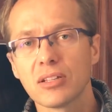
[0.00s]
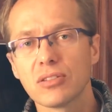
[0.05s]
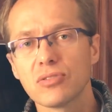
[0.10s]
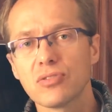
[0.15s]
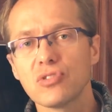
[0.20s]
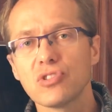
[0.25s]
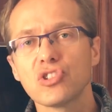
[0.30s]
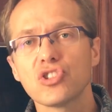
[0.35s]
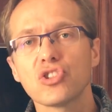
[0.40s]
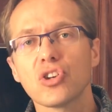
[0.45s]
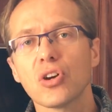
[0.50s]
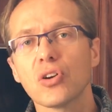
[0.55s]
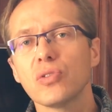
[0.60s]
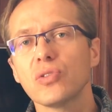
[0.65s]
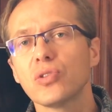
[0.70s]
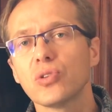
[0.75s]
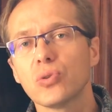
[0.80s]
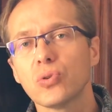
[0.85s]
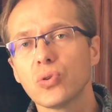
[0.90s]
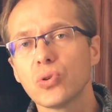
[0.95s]
to show
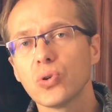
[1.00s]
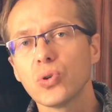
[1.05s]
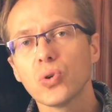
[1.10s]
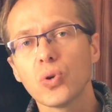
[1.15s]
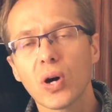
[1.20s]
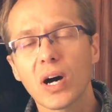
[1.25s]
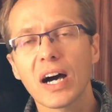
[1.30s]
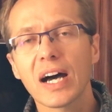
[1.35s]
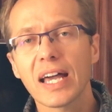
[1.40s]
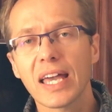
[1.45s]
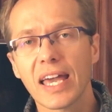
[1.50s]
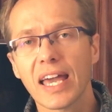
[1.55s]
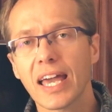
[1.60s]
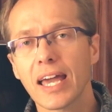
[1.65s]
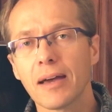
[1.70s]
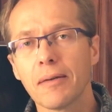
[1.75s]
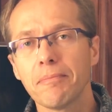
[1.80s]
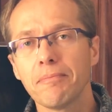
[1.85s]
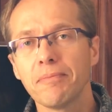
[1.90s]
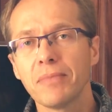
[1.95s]
you who I
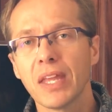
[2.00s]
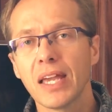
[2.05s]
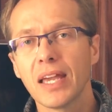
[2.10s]
am,